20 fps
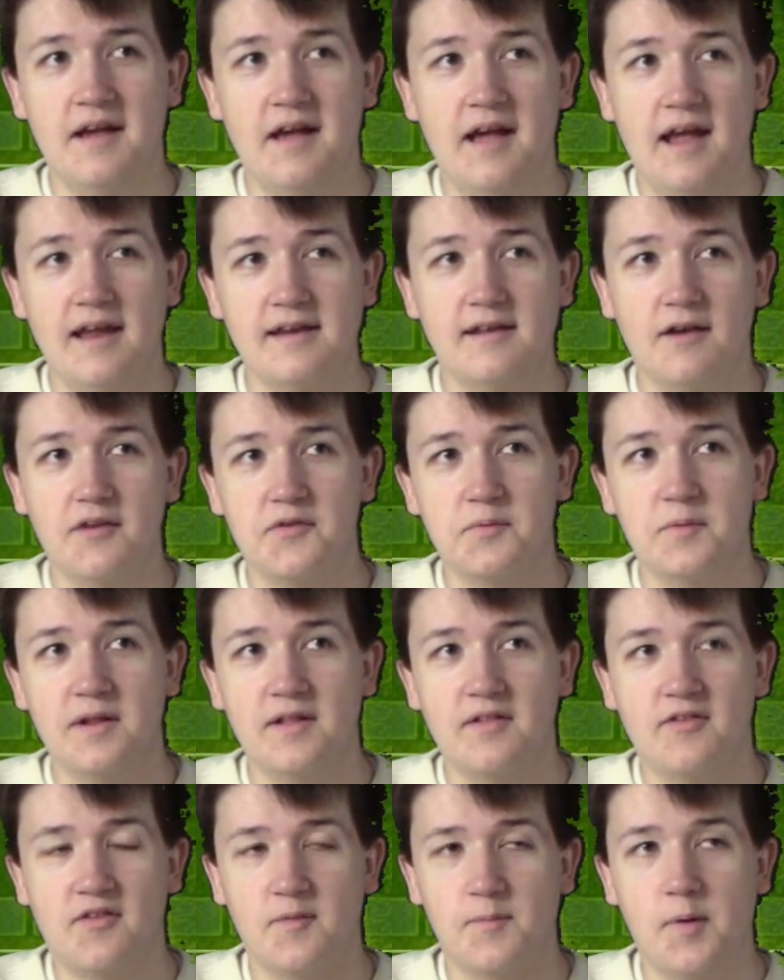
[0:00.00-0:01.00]
It does what
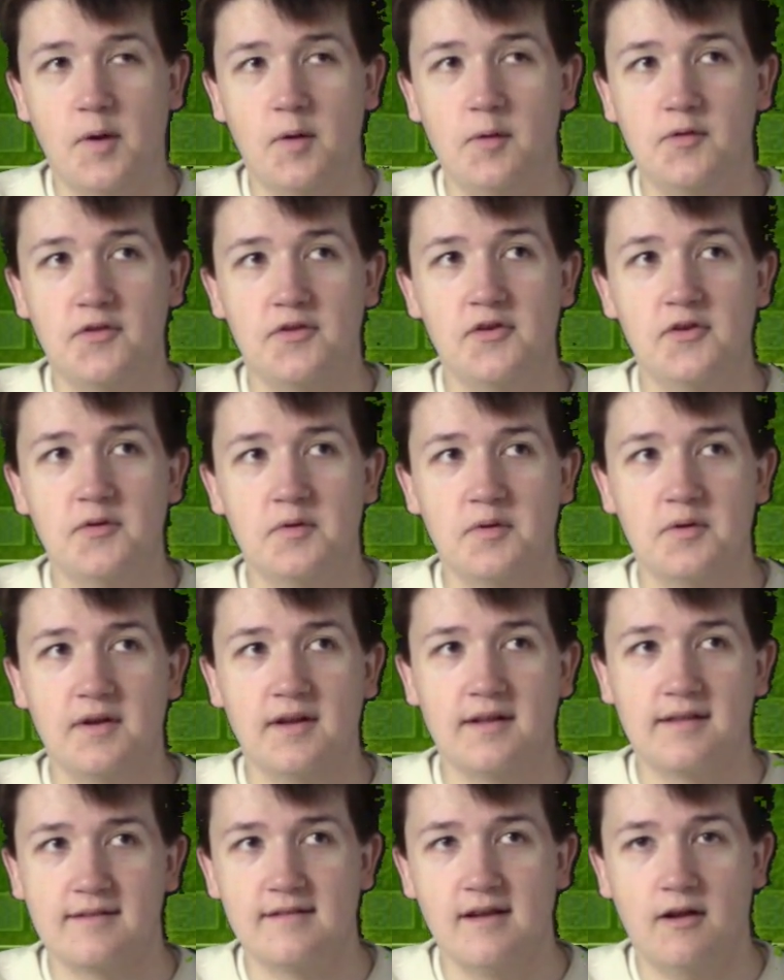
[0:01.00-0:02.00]
it's supposed to.
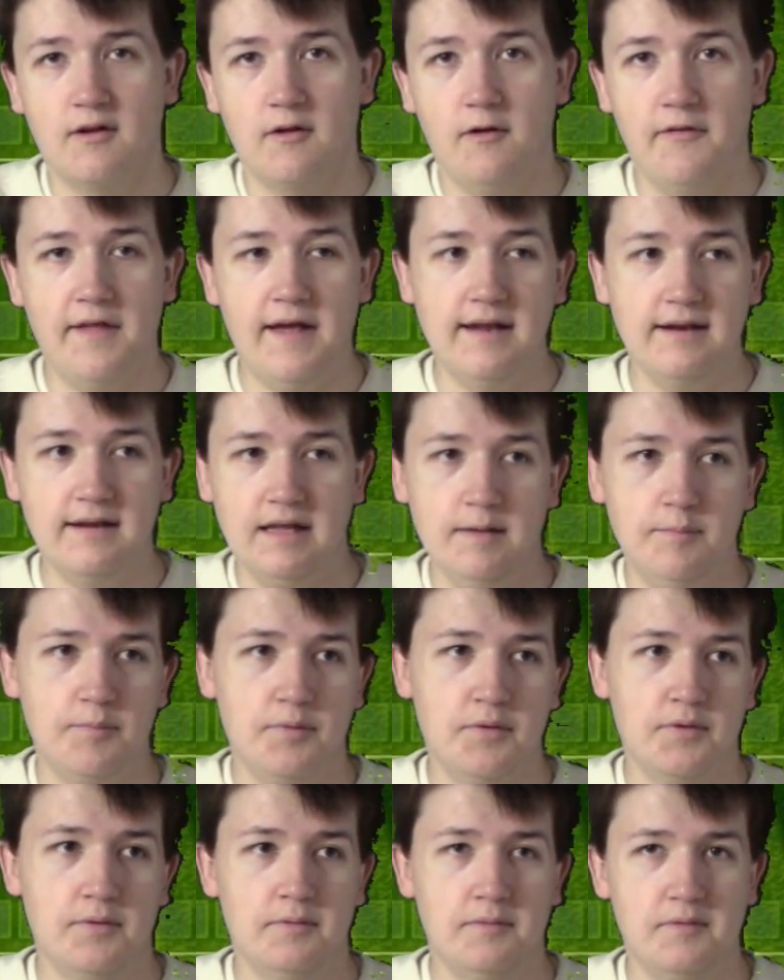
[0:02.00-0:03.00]
It's not all that deep,
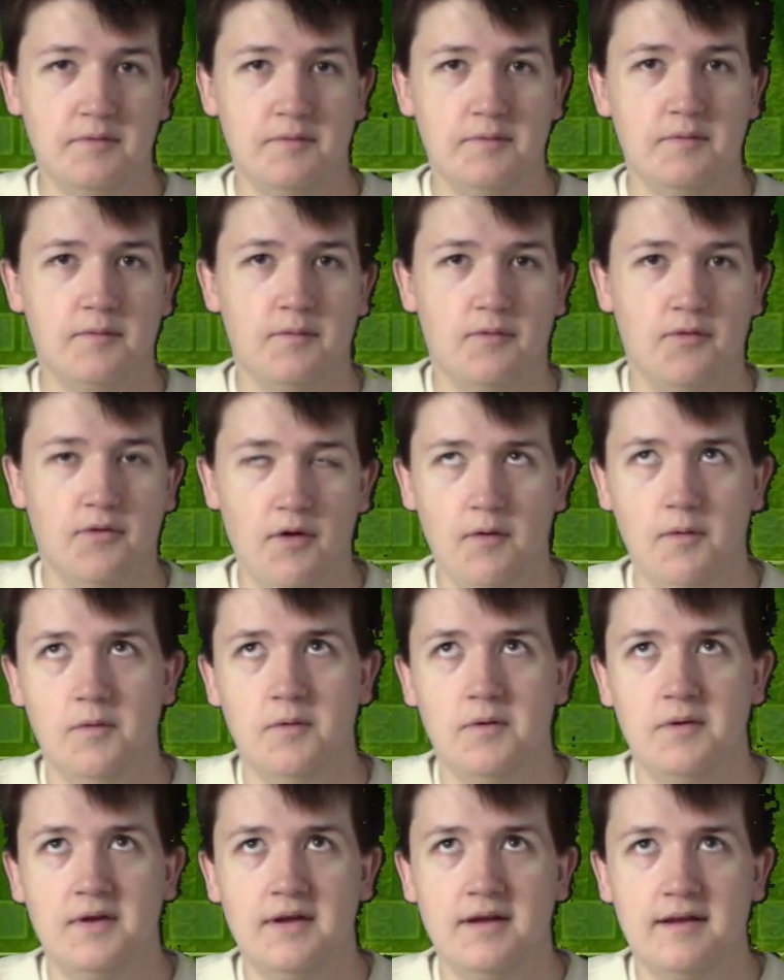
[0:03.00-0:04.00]

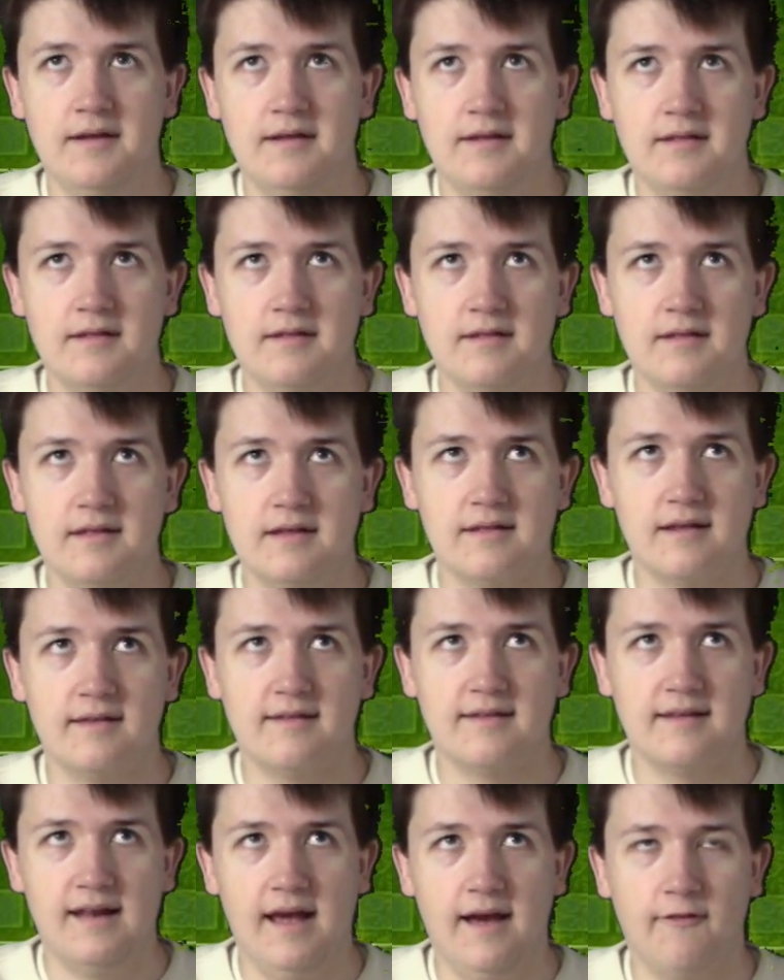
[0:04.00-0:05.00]
so it
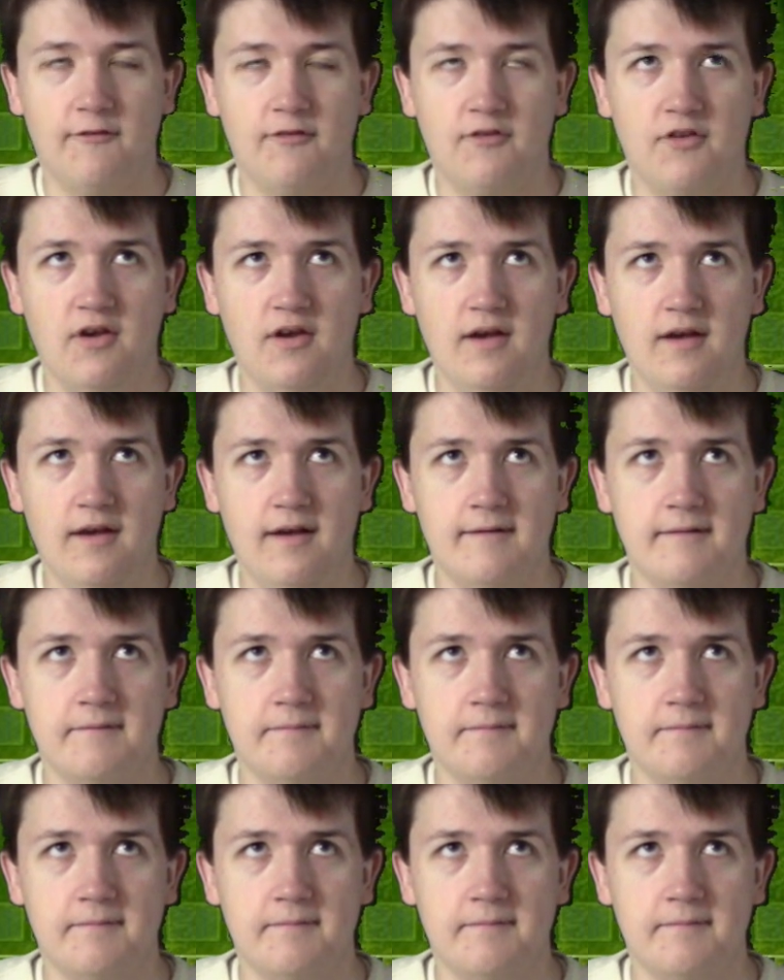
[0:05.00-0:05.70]
doesn't have to